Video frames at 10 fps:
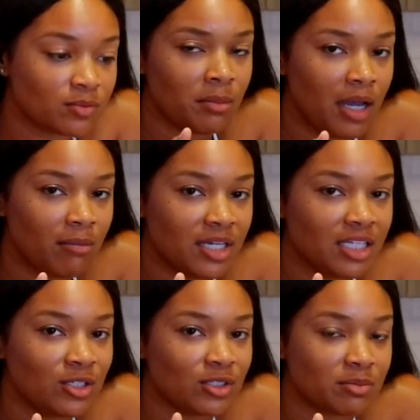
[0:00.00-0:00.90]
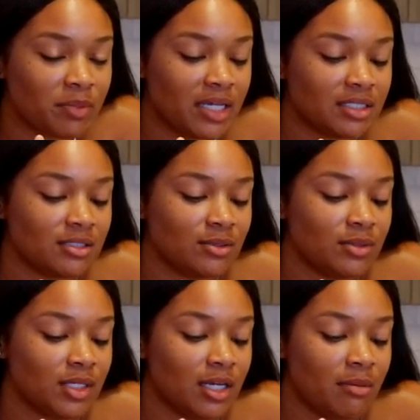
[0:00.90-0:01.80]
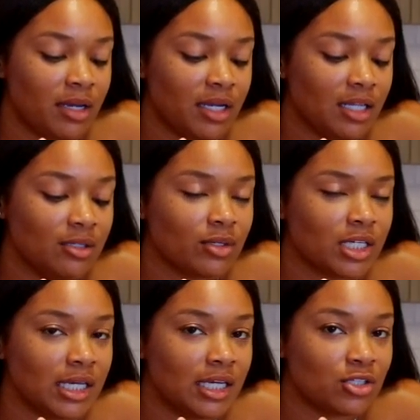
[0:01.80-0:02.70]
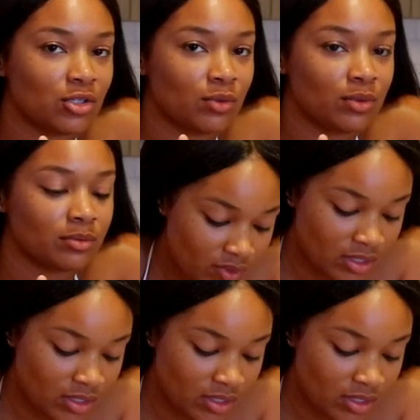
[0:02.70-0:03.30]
It might be a little spicy. Ooh, yeah, it might got a little kick to them.